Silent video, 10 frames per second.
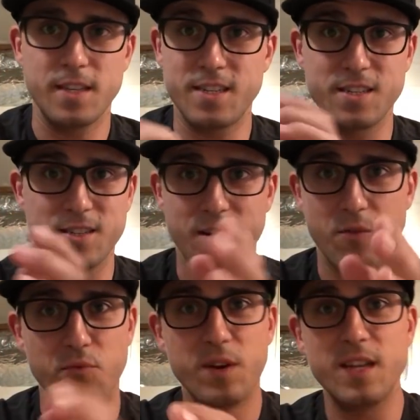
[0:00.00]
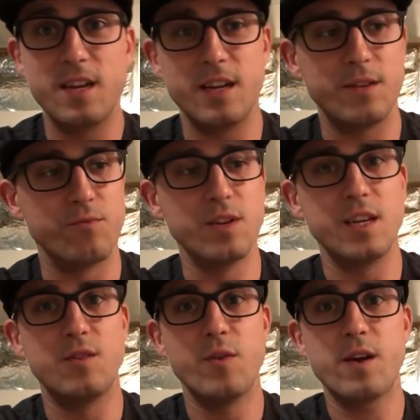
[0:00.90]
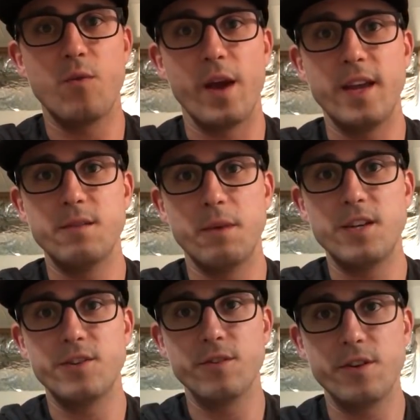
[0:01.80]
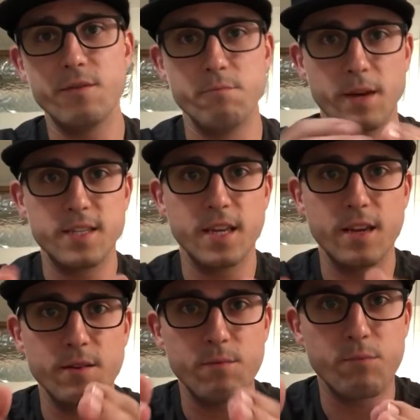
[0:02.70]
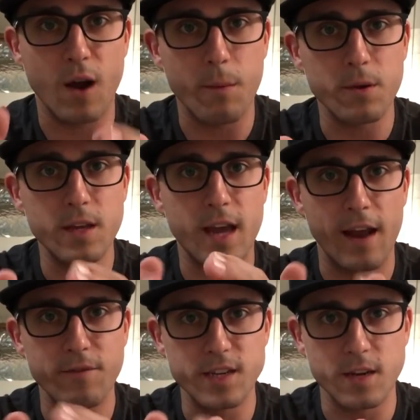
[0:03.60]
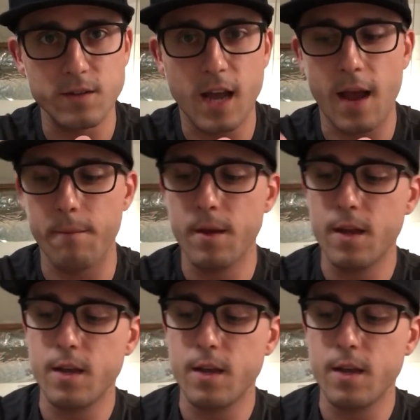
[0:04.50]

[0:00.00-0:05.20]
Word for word: this is a really, really quick way to make sure that you're mixing it properly every single time.